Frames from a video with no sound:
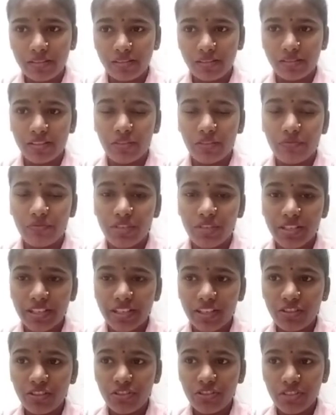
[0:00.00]
the
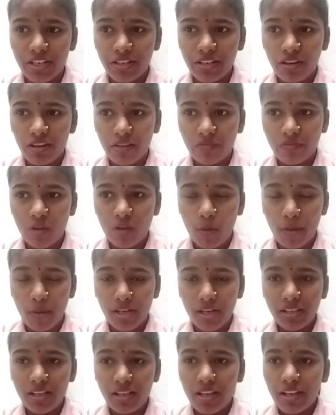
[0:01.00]
vertical chain of command,